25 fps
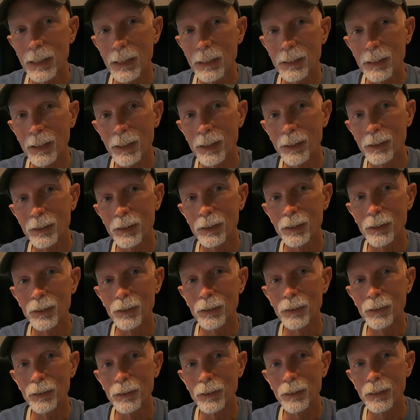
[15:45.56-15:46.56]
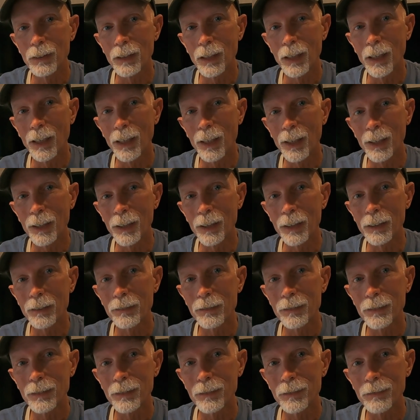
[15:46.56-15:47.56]
get to go to our
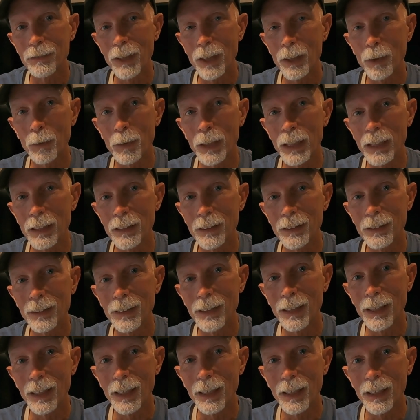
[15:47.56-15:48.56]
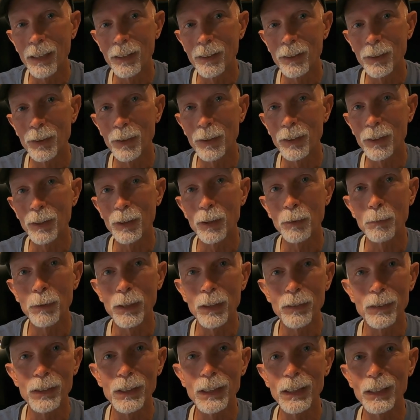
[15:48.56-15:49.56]
featherweight and do a little
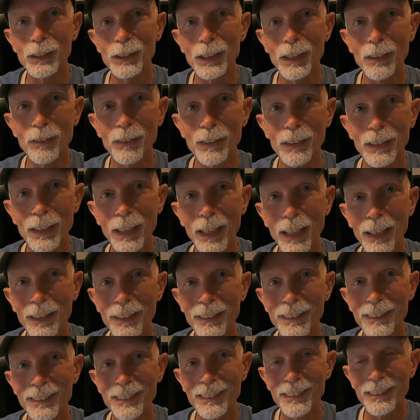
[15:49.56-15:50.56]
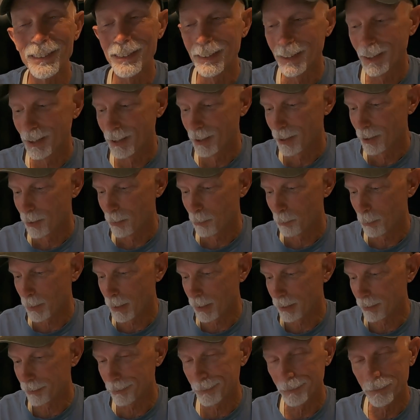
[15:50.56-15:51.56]
bit of stitching with that.
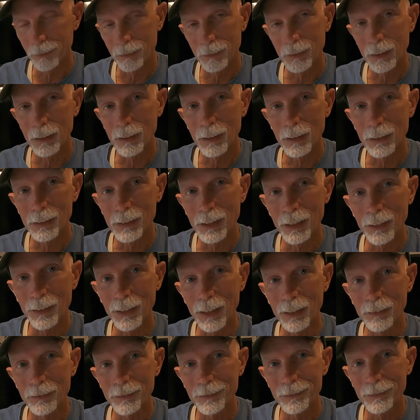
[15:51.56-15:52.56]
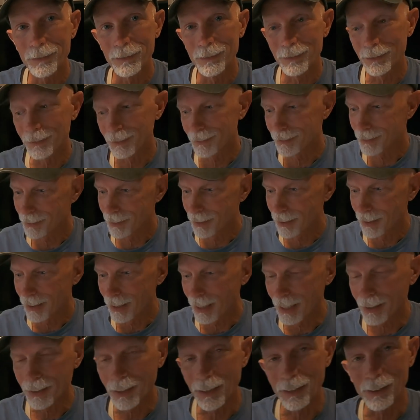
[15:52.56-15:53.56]
But until then,
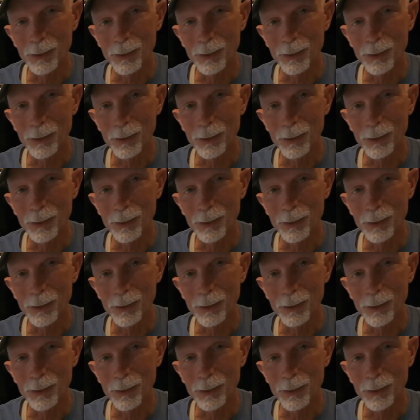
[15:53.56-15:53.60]
I got